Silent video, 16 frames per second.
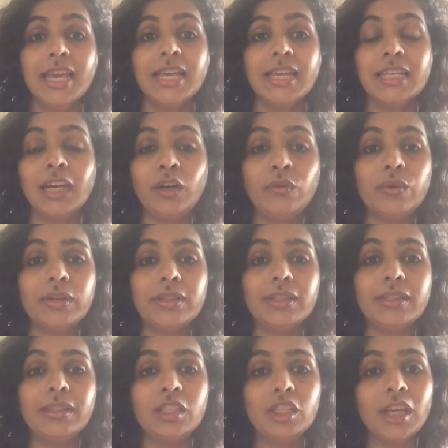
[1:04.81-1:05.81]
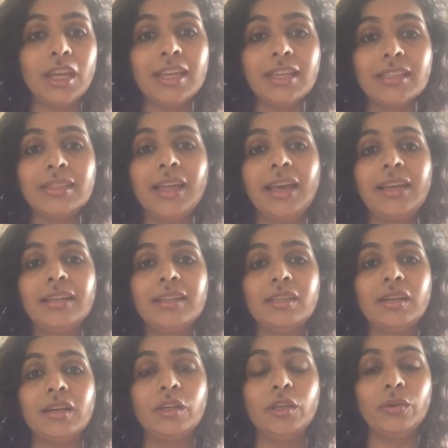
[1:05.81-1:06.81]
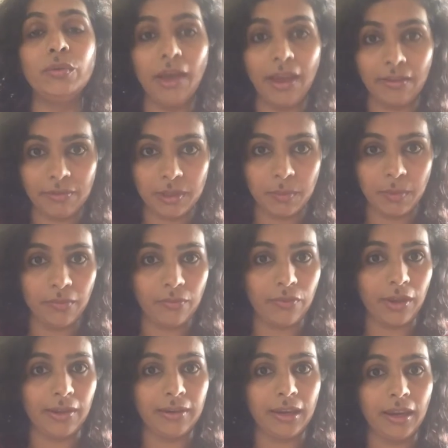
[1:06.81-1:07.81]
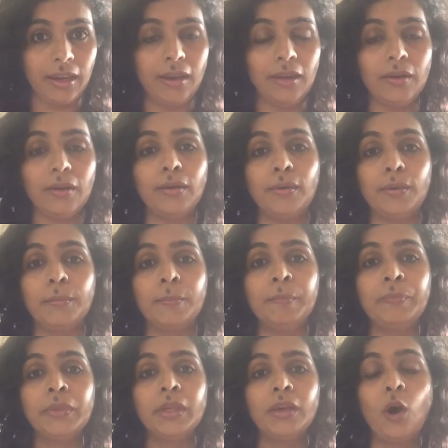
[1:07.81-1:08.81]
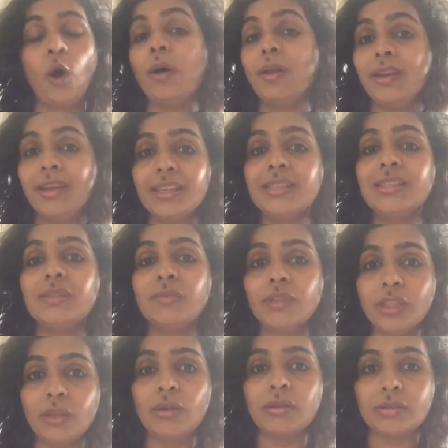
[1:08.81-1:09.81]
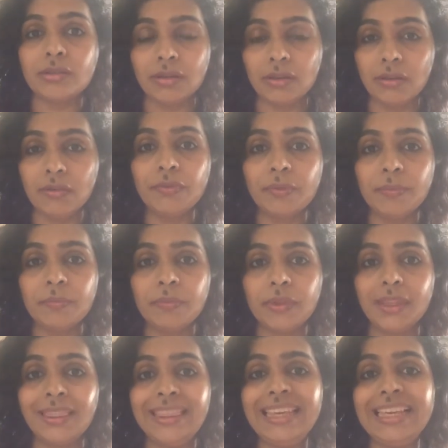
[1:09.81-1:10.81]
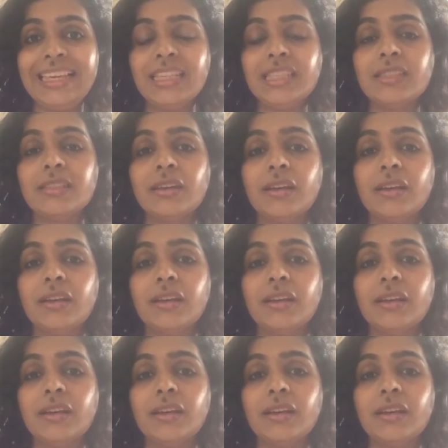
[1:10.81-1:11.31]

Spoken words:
Now, the trick is that you have to be very honest with yourself. These